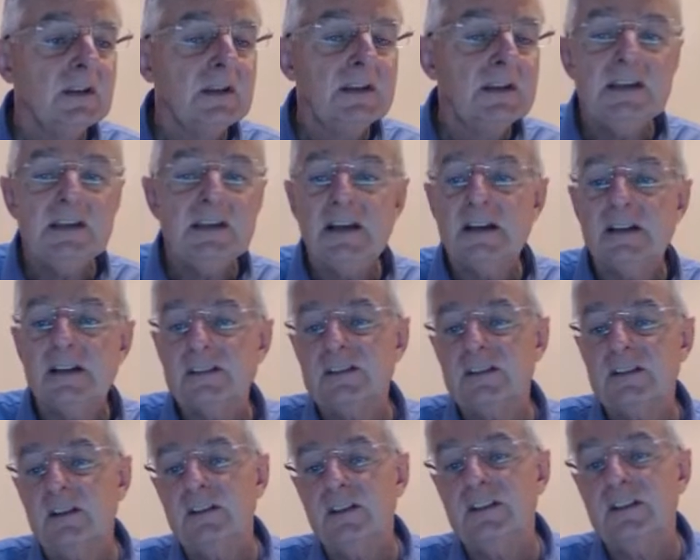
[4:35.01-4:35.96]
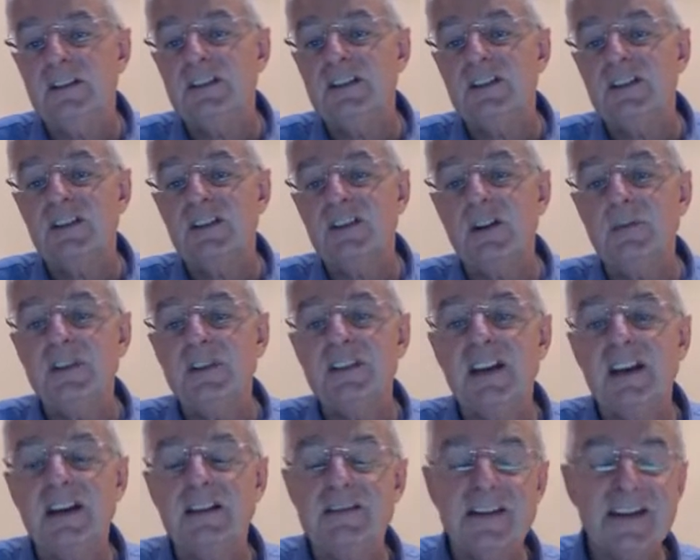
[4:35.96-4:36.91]
Yeah, so this is coming
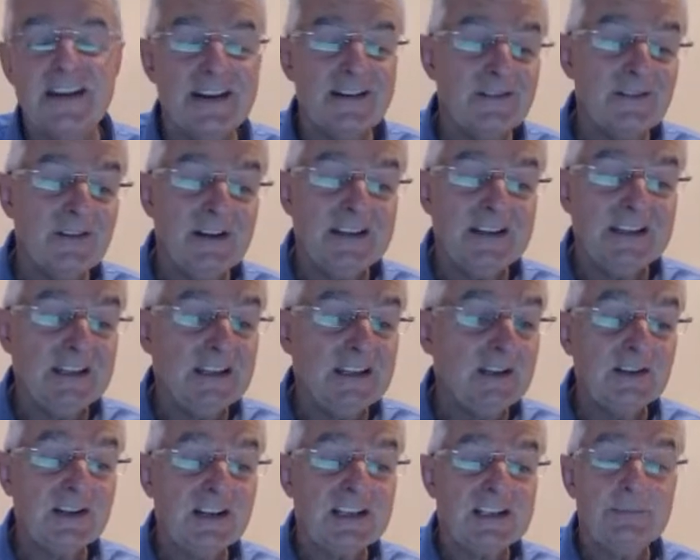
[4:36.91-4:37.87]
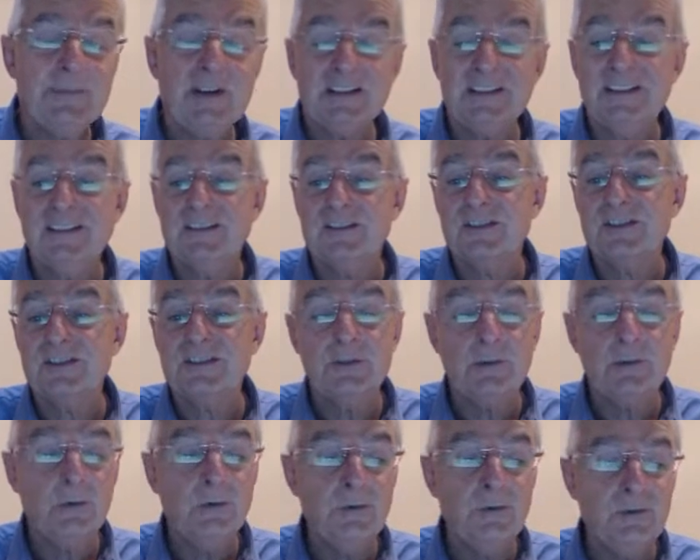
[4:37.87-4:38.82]
down now. You'd expect it to
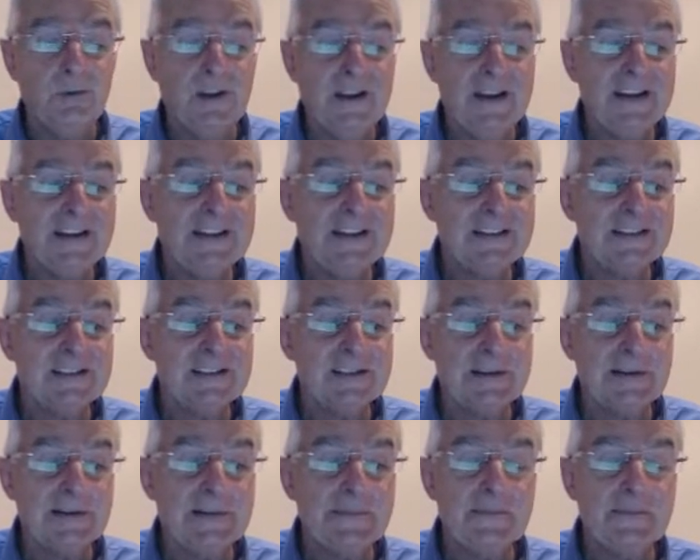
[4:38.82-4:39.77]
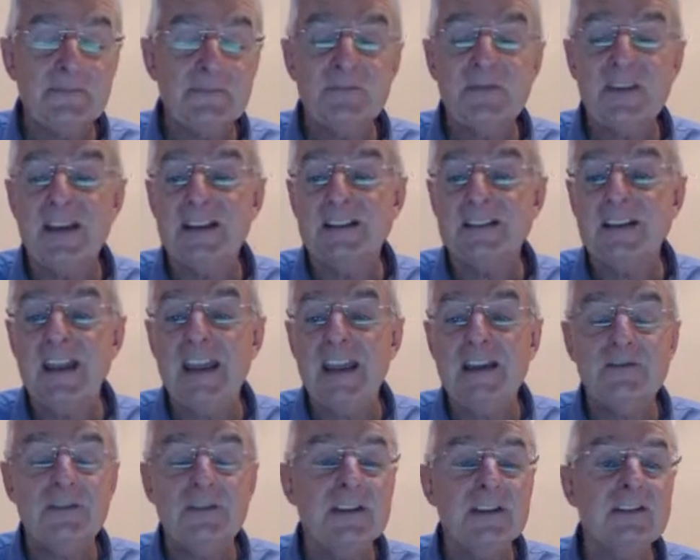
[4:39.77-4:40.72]
stall at as
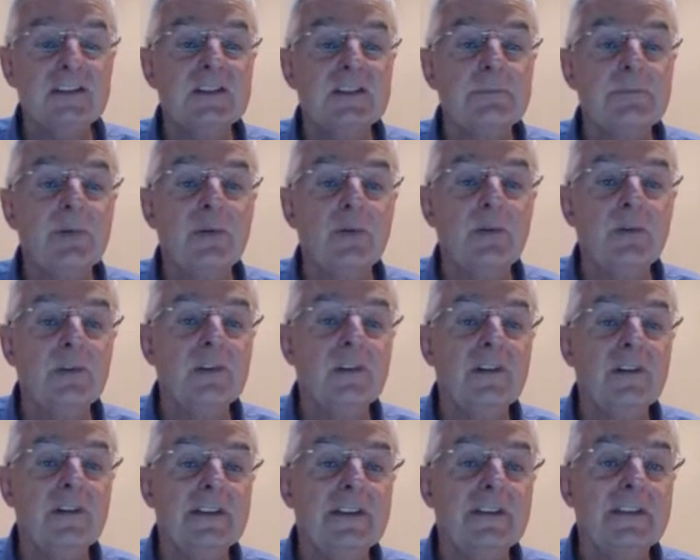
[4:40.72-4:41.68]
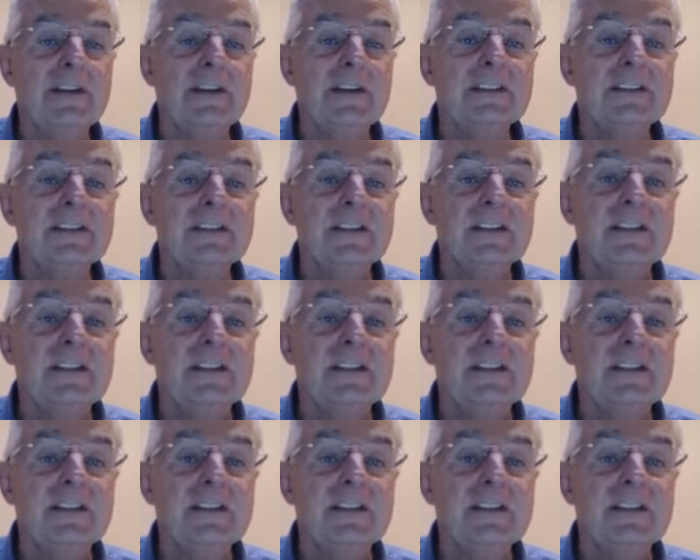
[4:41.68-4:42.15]
heavy support like that.